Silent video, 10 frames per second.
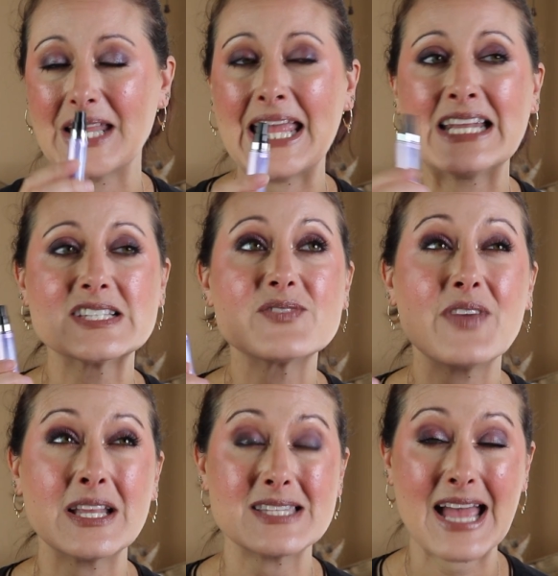It is
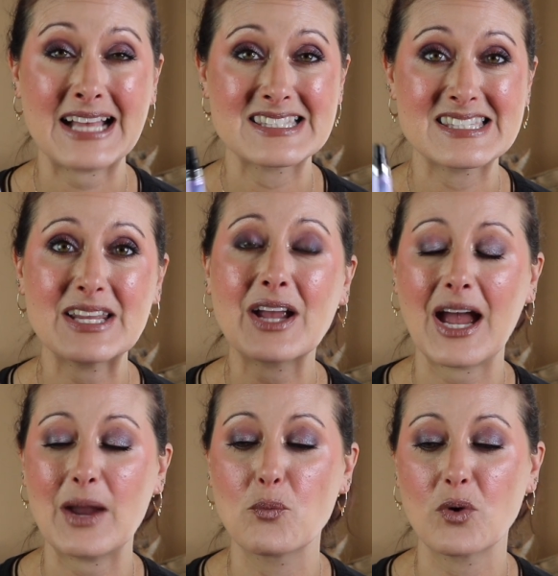fantastic.
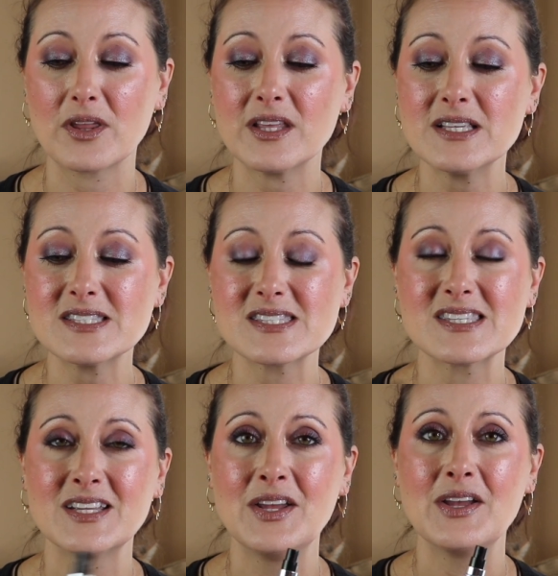I wore
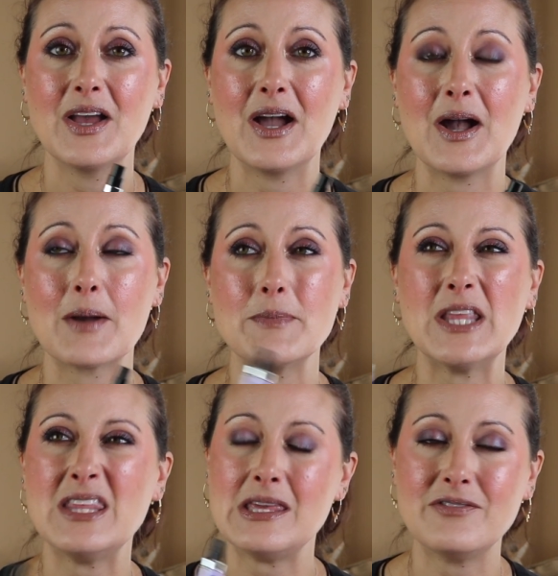this um,
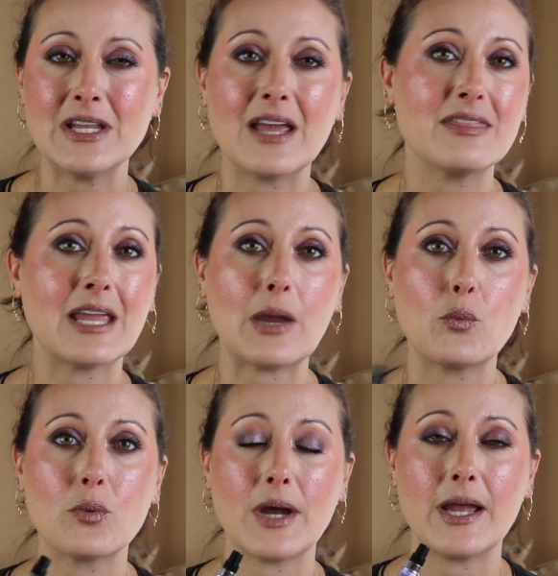in the evening. I think
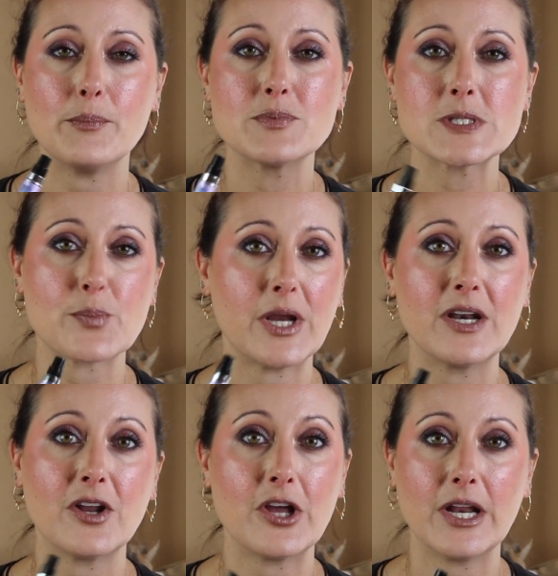I, I sprayed
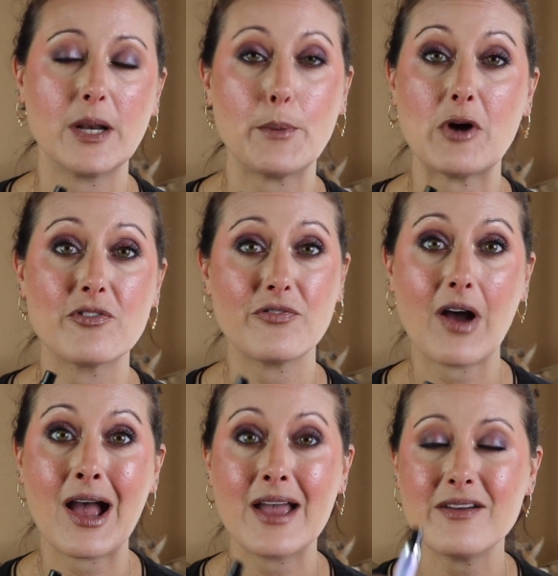it on at about
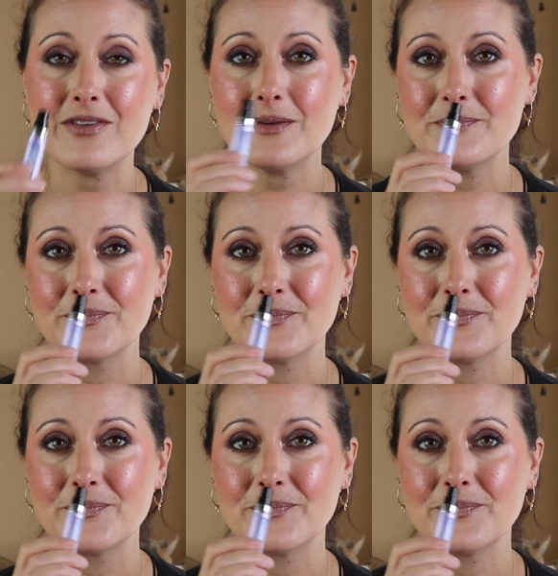five